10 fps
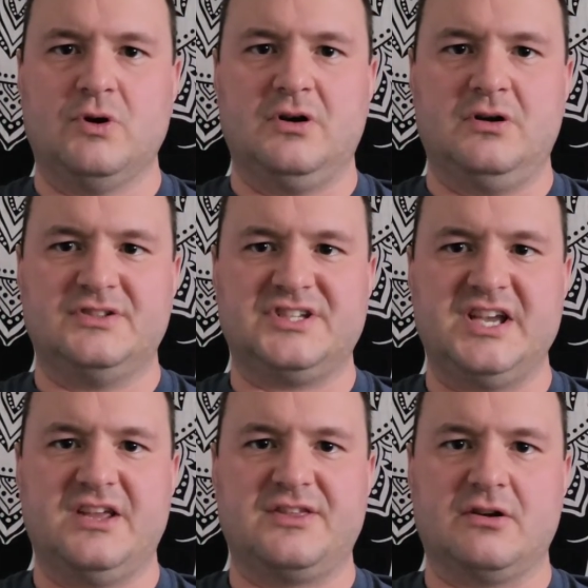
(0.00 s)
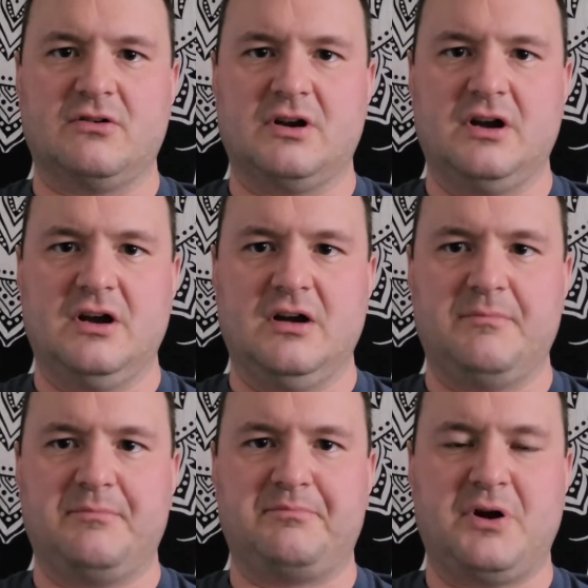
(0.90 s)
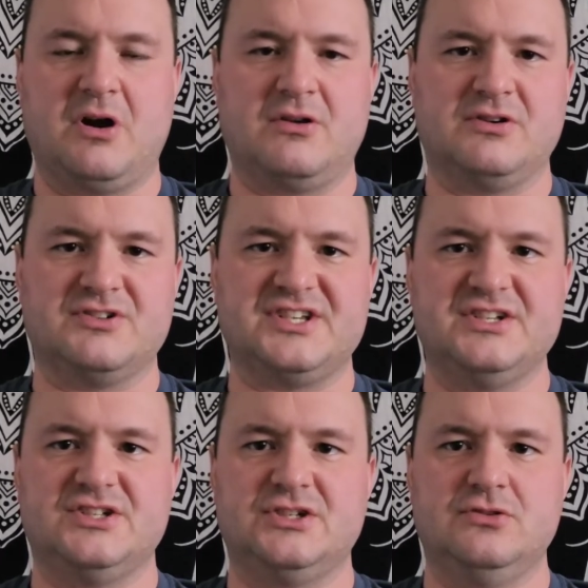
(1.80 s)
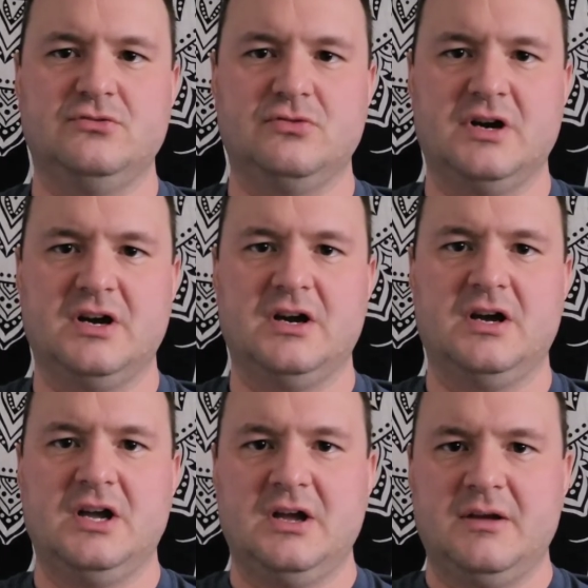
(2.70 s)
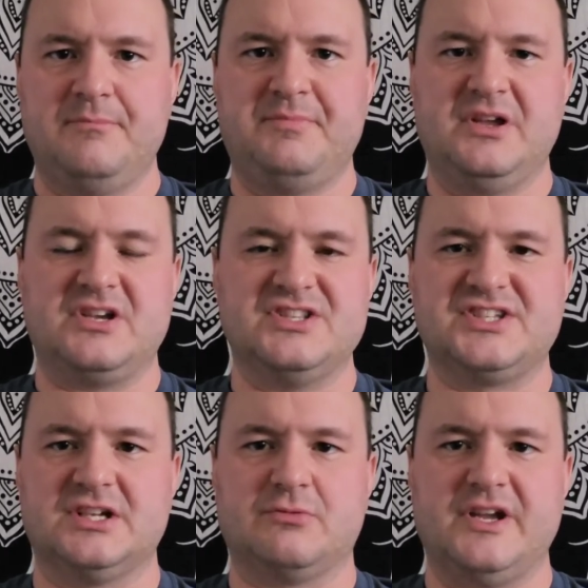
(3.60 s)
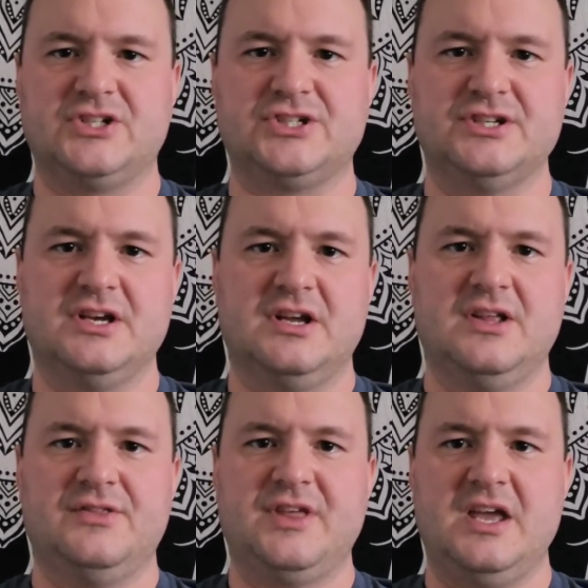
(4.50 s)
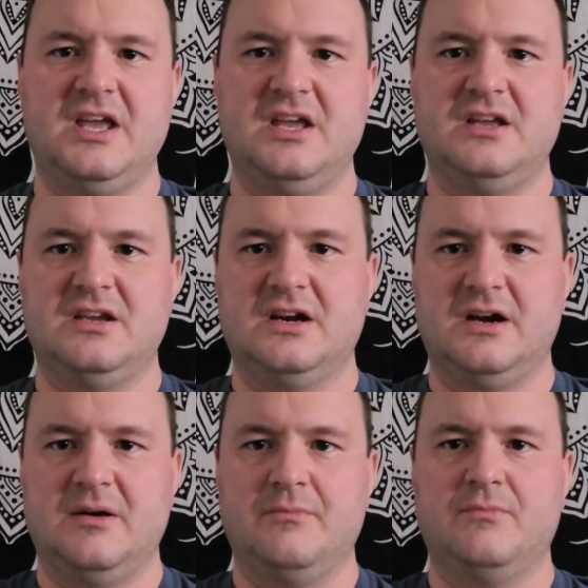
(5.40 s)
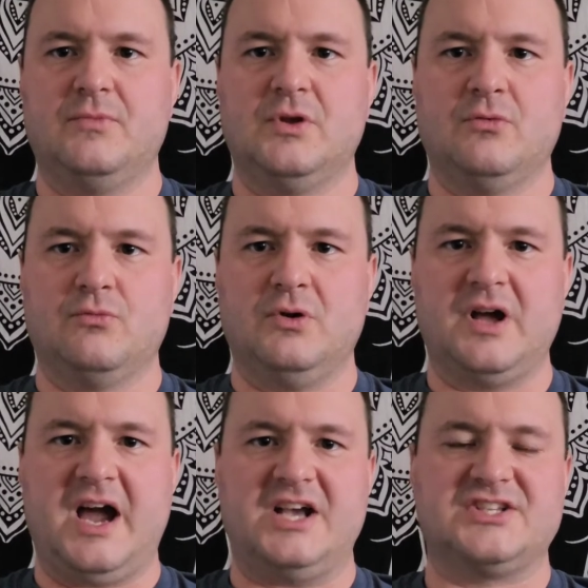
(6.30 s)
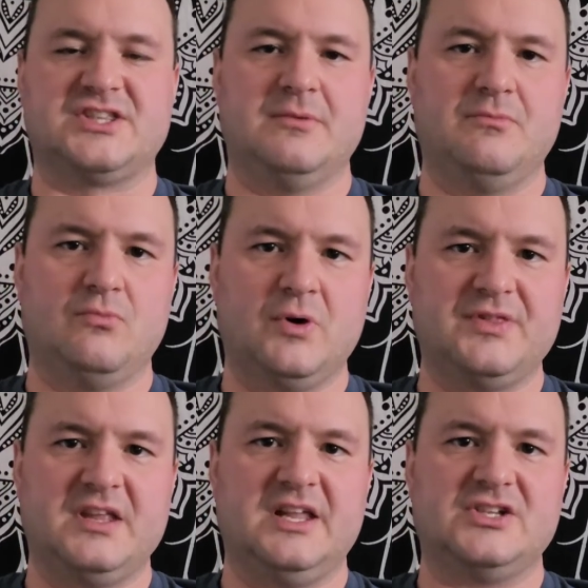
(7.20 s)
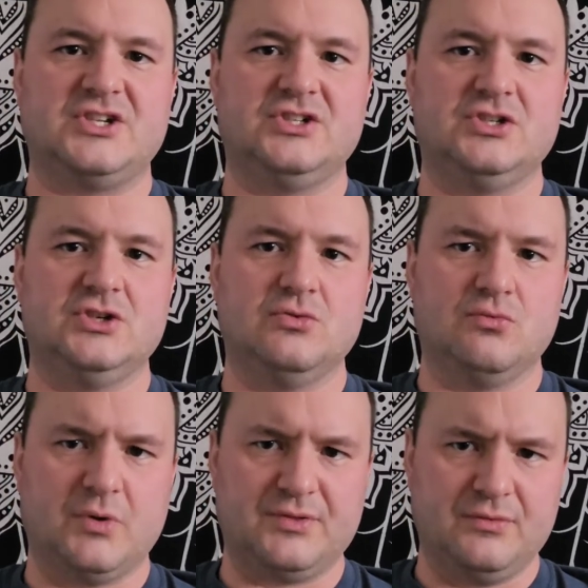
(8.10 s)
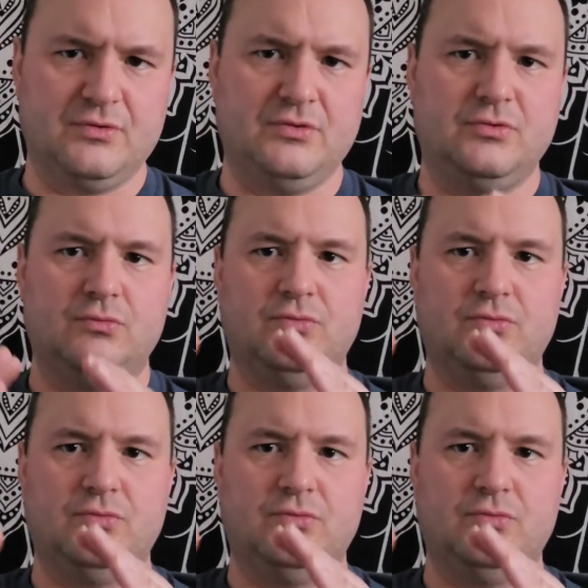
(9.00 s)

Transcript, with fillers: will take their partners into big consideration. They um, will ask them what they'd like to do, what